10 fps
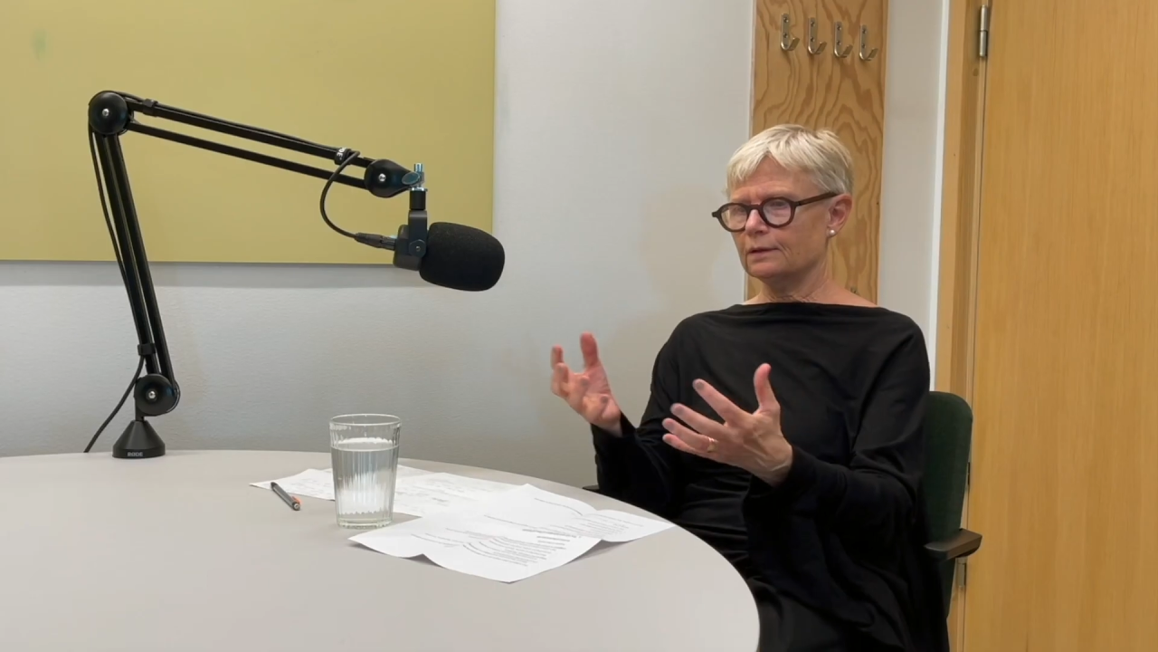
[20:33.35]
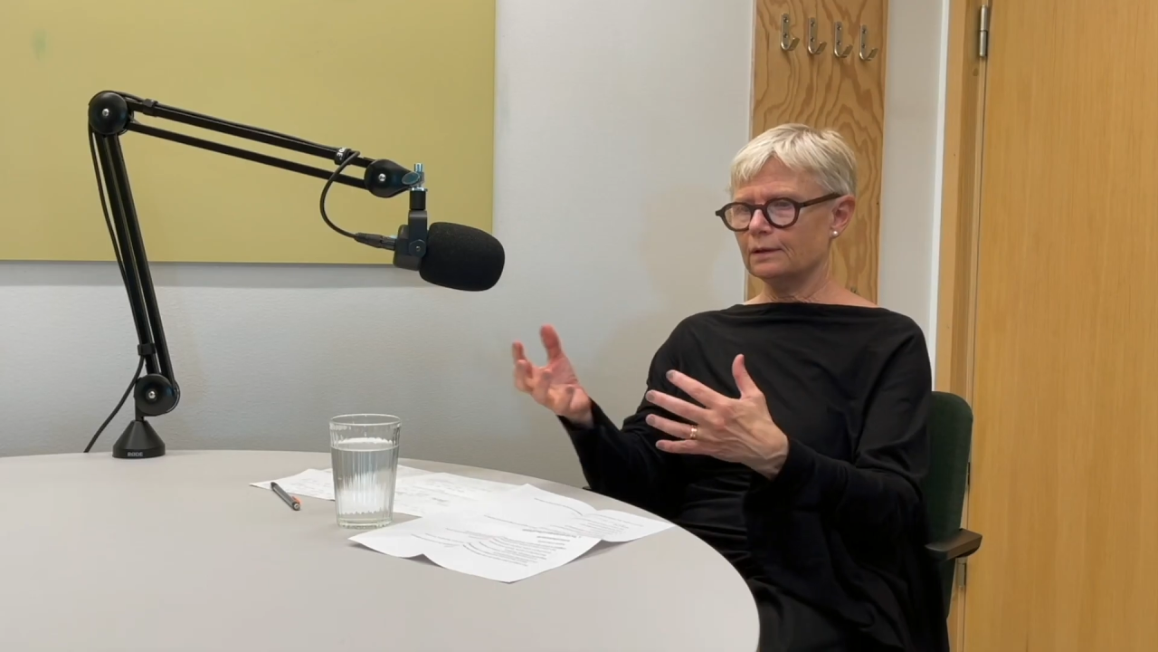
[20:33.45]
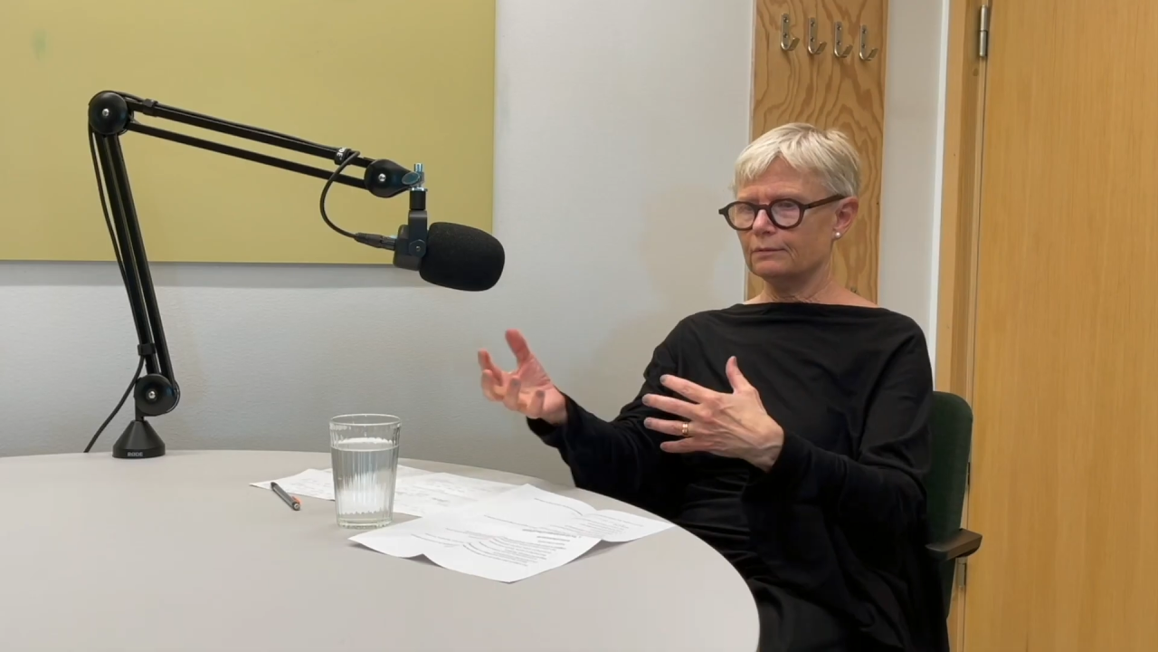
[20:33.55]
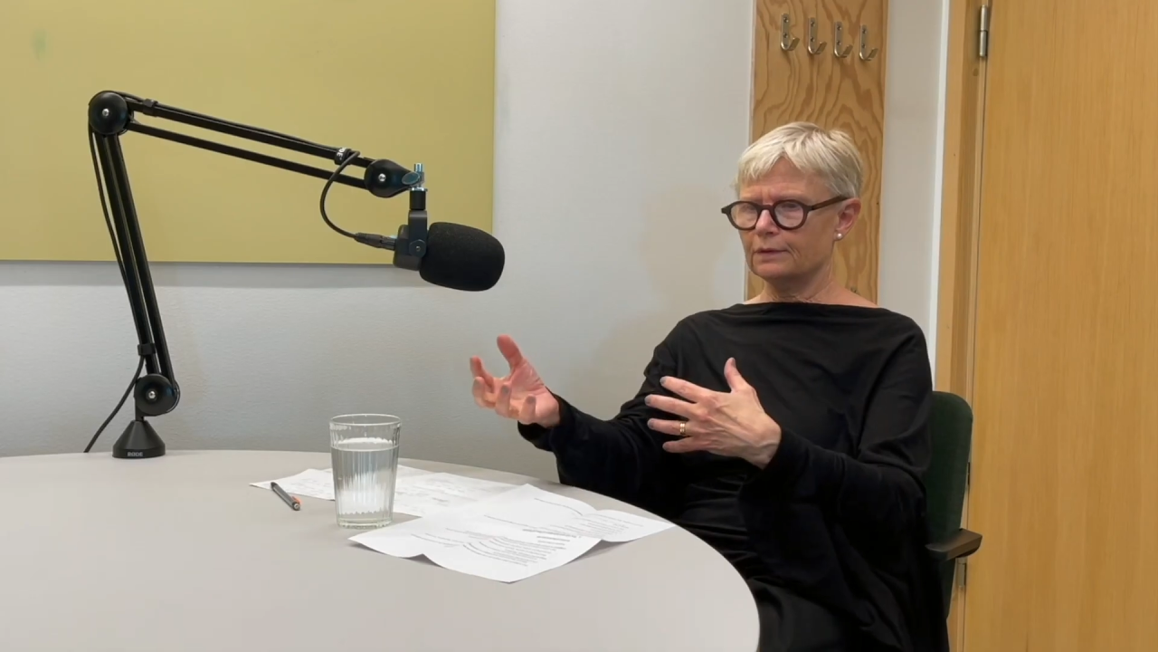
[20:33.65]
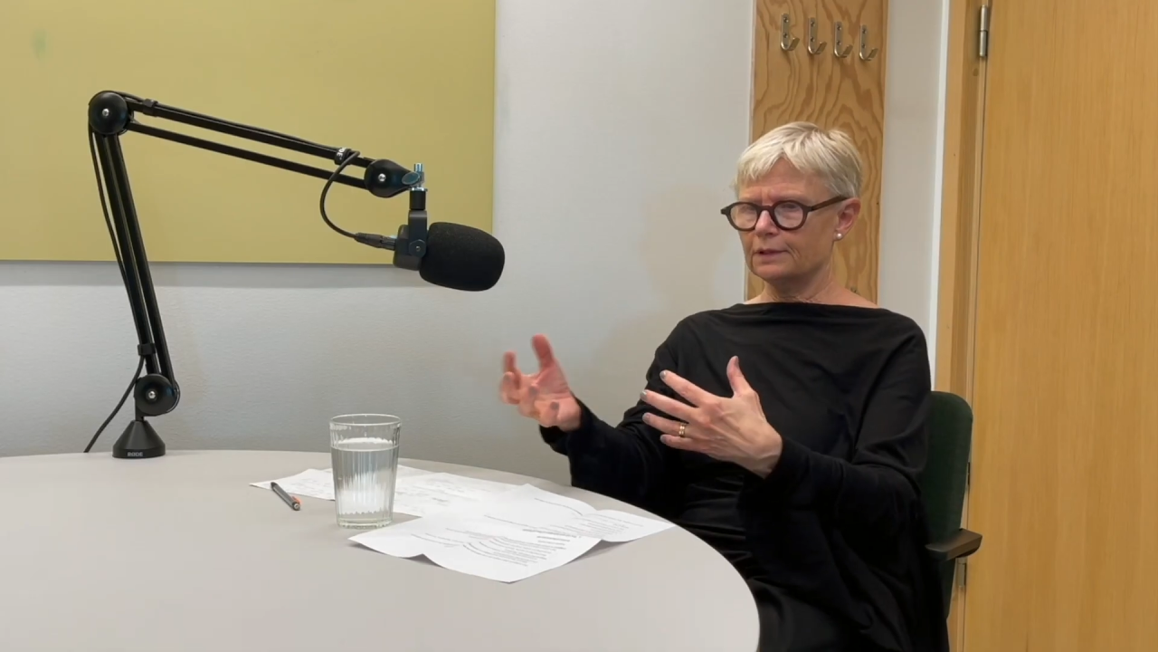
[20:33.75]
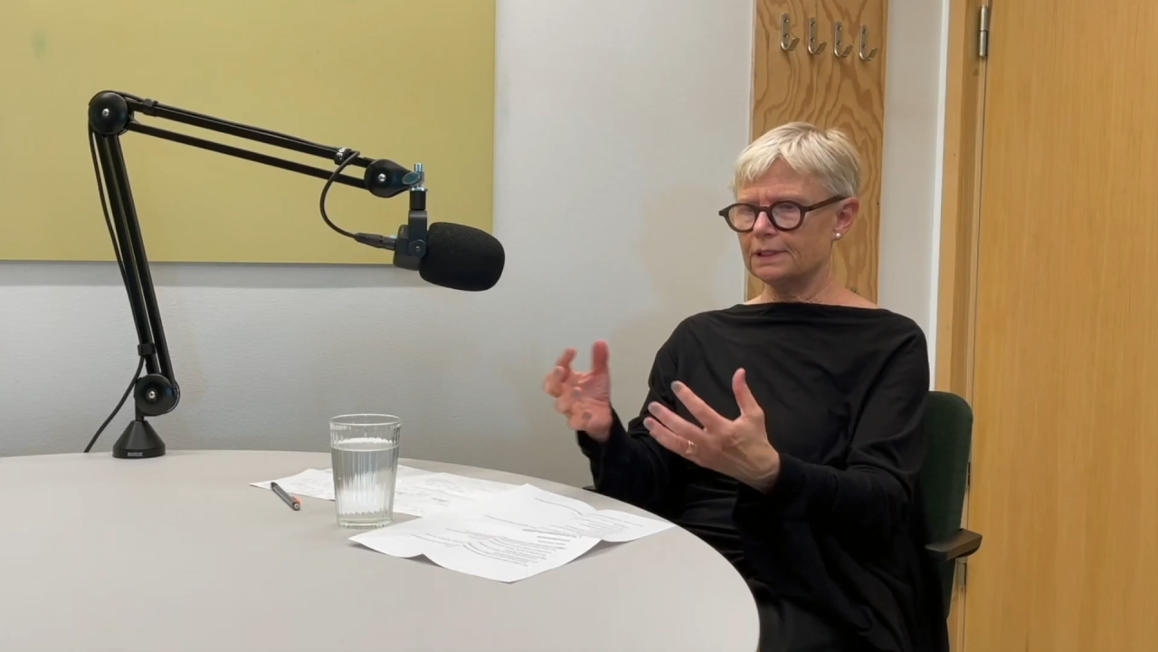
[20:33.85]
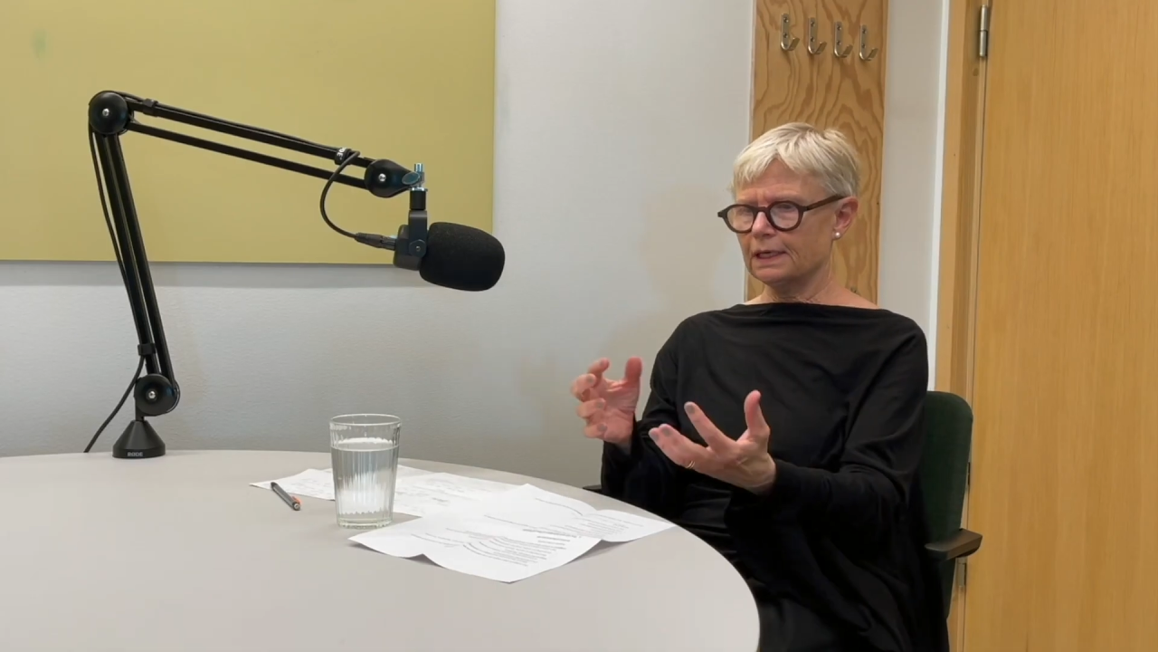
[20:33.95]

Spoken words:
the